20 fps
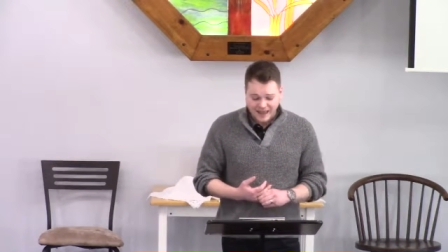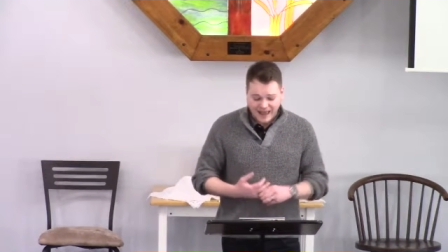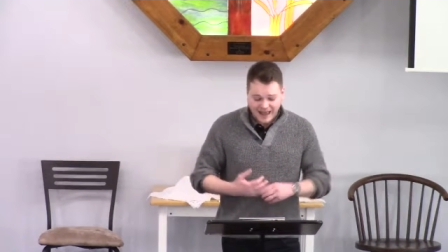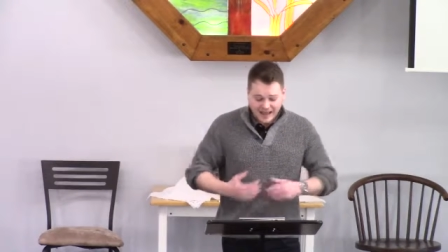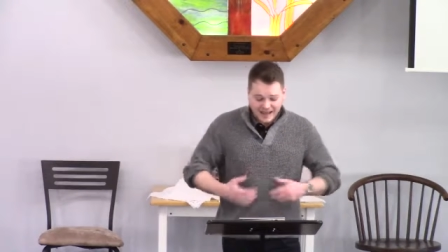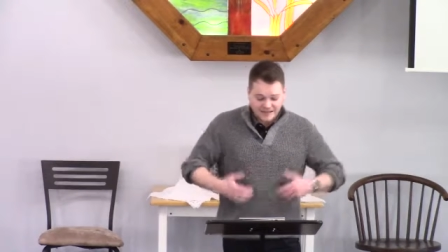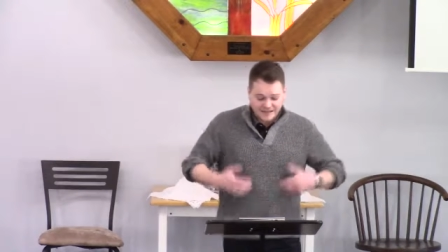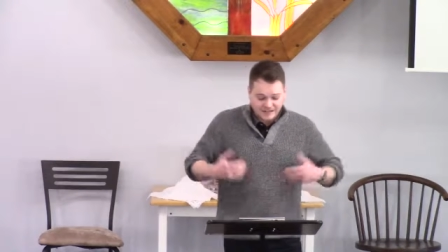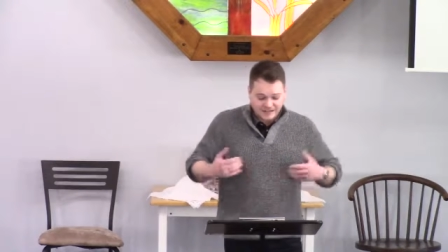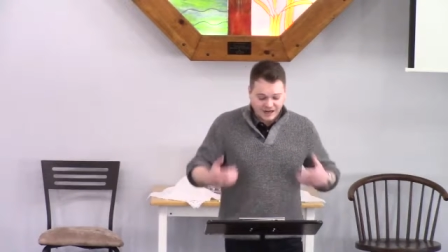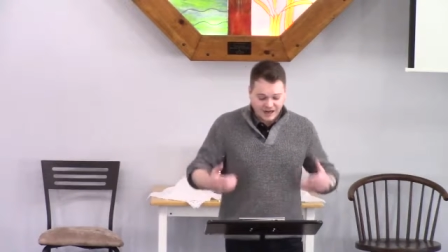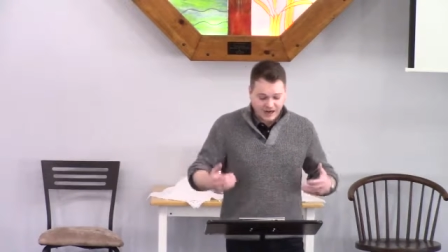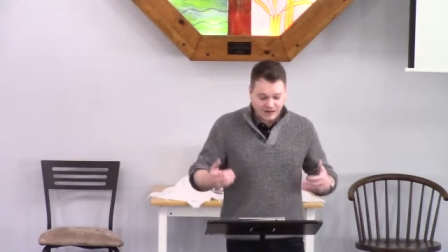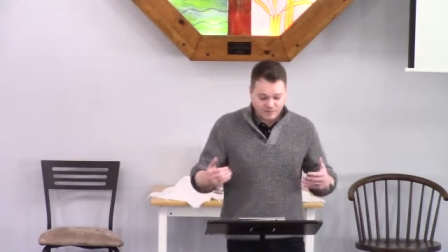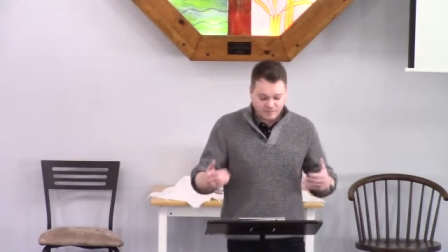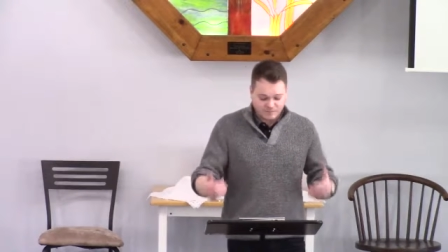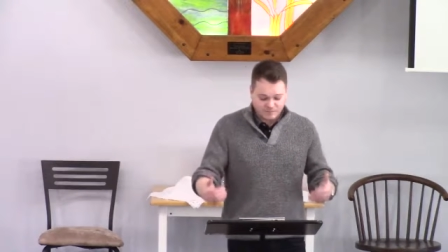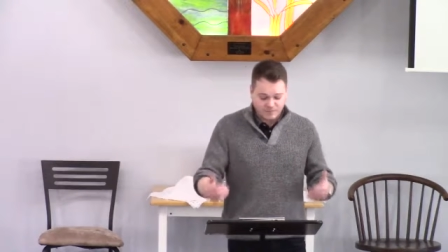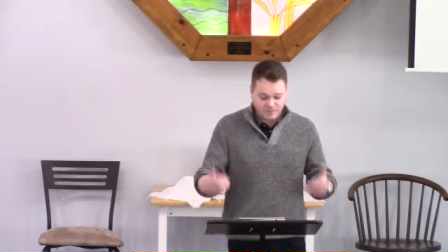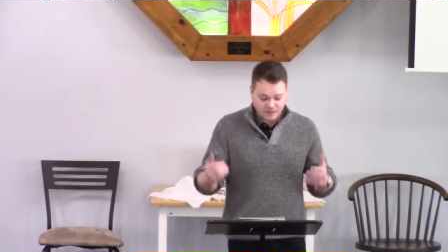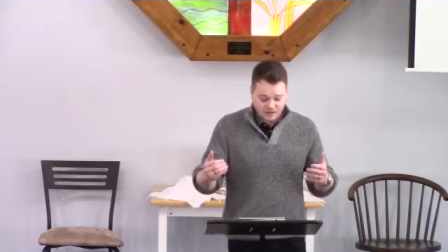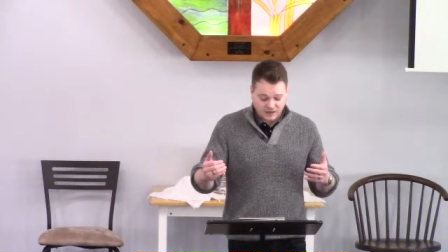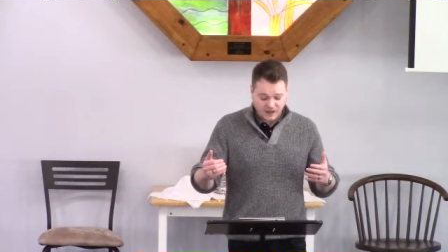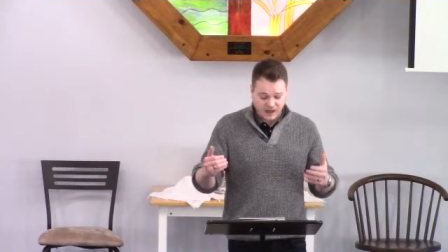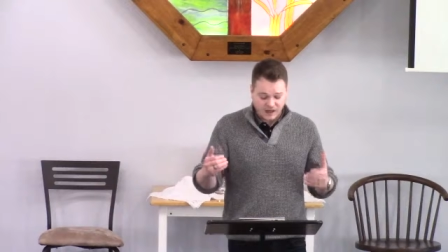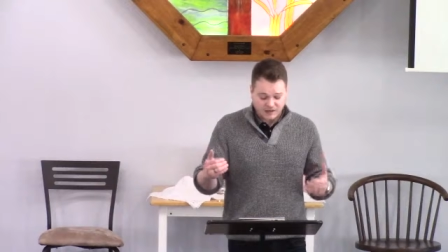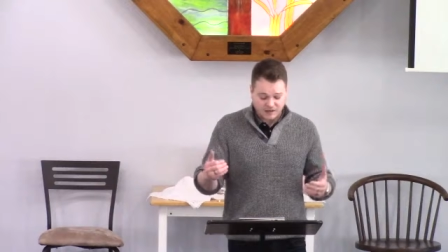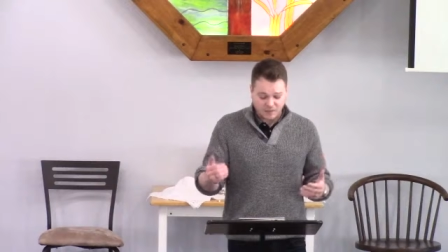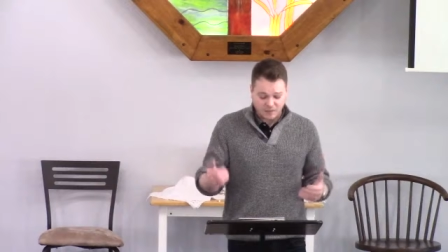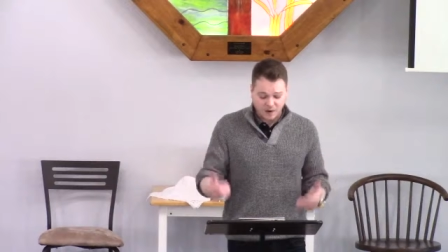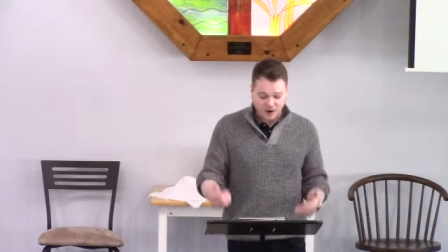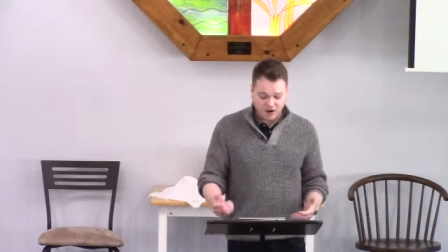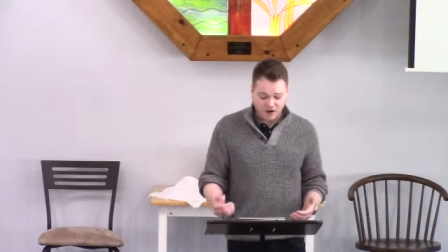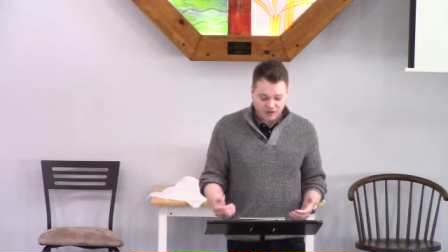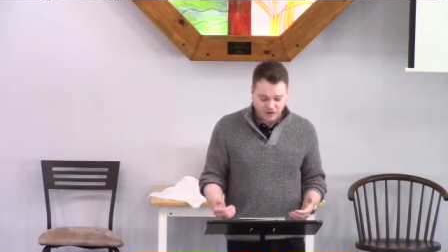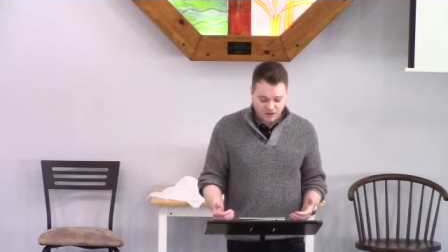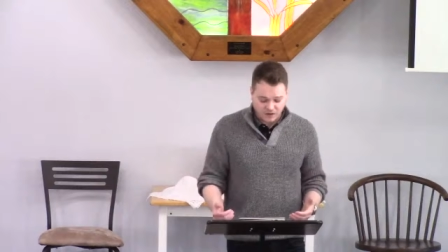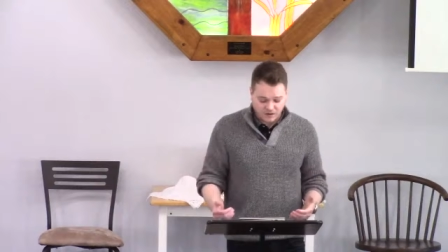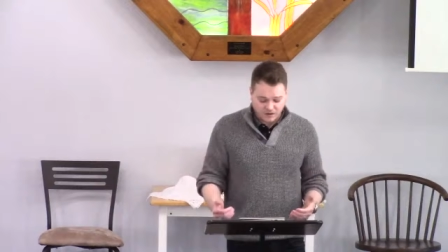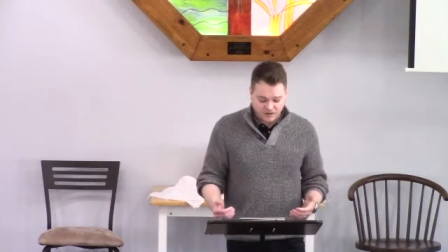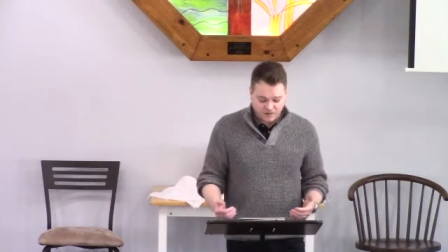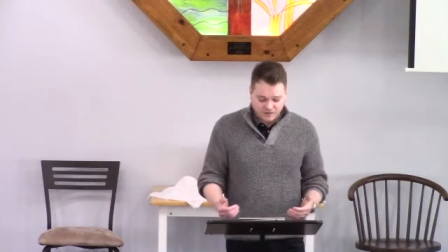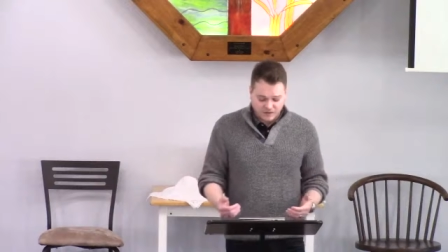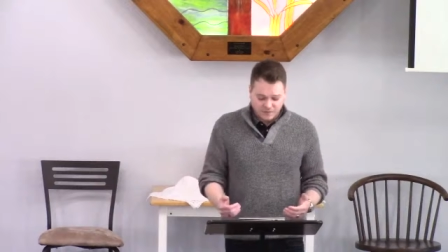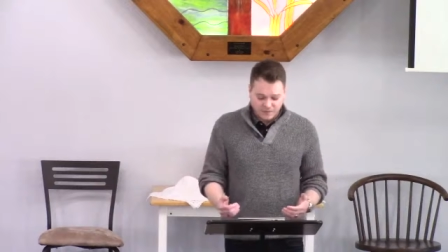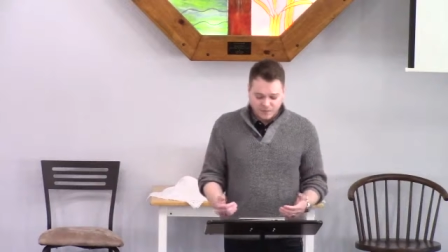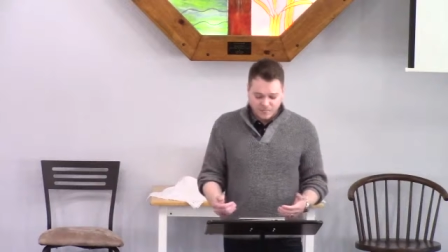As God, God's partners,